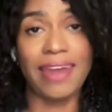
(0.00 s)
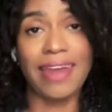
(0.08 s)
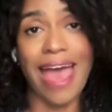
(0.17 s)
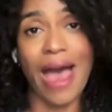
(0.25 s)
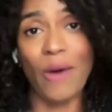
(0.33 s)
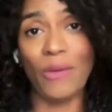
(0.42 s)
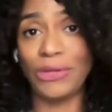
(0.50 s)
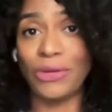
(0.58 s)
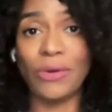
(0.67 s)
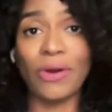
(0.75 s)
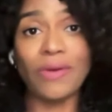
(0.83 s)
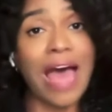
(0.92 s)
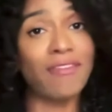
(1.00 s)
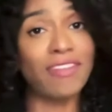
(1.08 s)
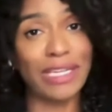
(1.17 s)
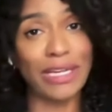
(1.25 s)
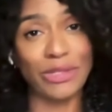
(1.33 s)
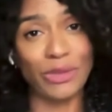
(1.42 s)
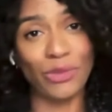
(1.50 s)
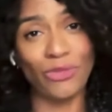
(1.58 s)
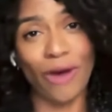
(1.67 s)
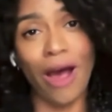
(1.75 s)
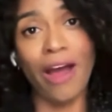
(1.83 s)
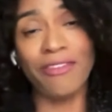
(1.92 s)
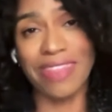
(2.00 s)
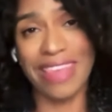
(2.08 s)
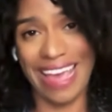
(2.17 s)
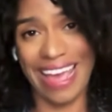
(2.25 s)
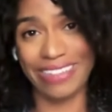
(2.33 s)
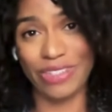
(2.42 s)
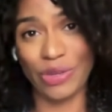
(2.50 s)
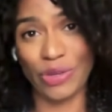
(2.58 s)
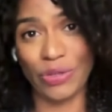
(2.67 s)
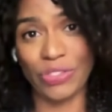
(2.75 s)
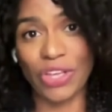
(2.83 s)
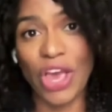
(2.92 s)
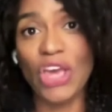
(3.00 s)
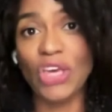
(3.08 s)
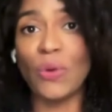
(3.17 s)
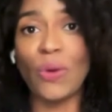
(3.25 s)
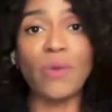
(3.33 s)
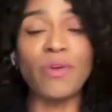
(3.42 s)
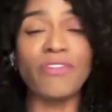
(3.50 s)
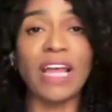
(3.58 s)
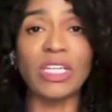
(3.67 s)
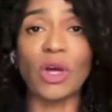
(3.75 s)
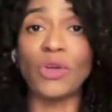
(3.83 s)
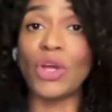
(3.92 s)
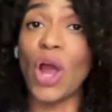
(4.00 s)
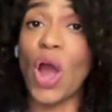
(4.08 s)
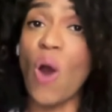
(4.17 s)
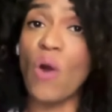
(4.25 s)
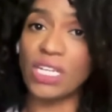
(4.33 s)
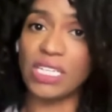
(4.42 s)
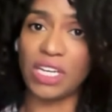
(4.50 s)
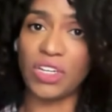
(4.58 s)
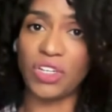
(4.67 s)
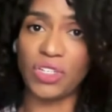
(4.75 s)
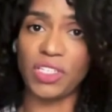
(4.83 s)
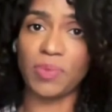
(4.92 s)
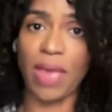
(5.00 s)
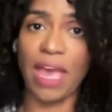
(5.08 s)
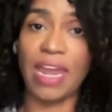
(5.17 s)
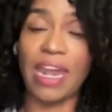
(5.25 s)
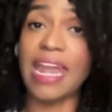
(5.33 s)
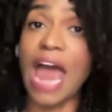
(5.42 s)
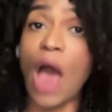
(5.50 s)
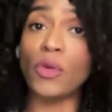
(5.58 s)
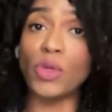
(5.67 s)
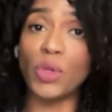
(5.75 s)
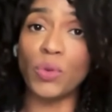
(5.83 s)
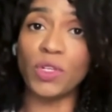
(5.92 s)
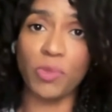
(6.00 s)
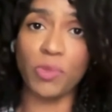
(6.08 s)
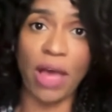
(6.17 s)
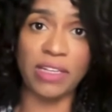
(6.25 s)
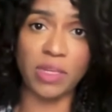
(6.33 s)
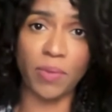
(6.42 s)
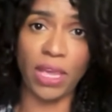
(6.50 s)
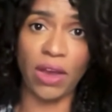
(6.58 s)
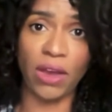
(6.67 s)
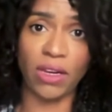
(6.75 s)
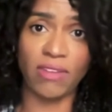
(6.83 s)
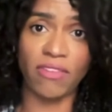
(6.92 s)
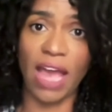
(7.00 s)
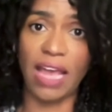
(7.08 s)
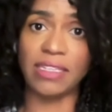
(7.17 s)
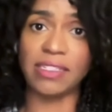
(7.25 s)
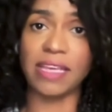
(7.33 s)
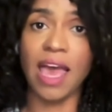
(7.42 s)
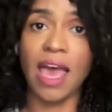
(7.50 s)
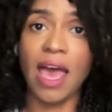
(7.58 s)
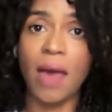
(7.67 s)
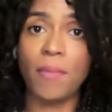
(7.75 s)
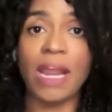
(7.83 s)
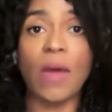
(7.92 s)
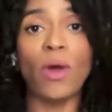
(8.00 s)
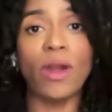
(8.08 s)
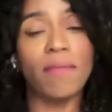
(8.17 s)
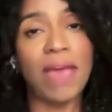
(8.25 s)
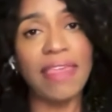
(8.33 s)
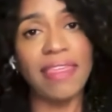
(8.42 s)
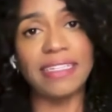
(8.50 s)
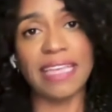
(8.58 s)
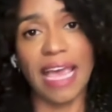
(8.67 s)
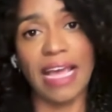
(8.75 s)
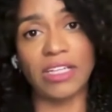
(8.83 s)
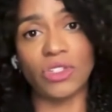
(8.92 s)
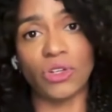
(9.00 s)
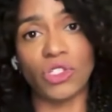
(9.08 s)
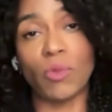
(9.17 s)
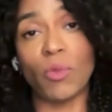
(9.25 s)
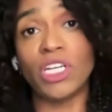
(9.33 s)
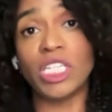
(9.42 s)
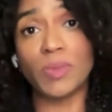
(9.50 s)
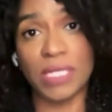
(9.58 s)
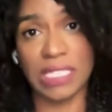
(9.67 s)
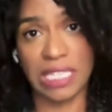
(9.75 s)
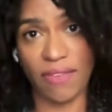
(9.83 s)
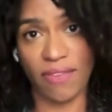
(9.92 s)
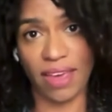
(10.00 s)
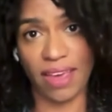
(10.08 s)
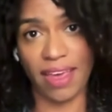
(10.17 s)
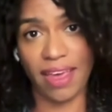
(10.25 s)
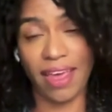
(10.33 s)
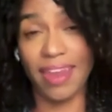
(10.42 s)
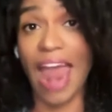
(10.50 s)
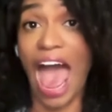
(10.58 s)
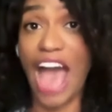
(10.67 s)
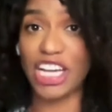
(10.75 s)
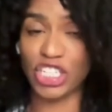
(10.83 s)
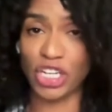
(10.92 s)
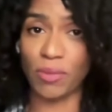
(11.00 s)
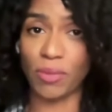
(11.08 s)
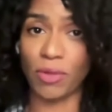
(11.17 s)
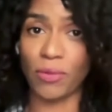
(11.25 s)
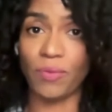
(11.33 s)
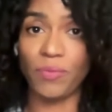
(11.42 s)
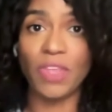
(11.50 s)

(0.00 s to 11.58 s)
Now, you don't have to look too far for the answers. You can reflect on your own attention span and how you respond to being on a device. But I want to make these answers more specific and actionable.